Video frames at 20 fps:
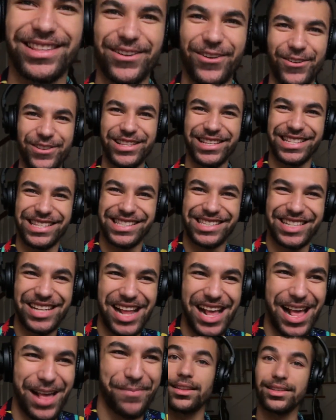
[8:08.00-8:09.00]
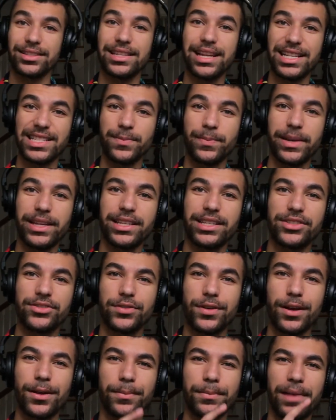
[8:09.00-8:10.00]
the snap. This next beat is
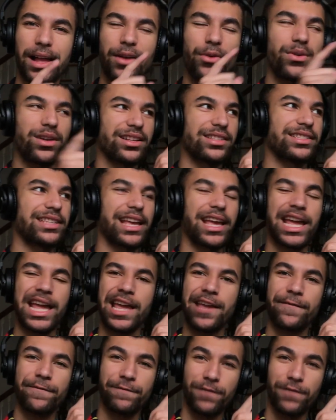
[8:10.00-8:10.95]
from, I want to say,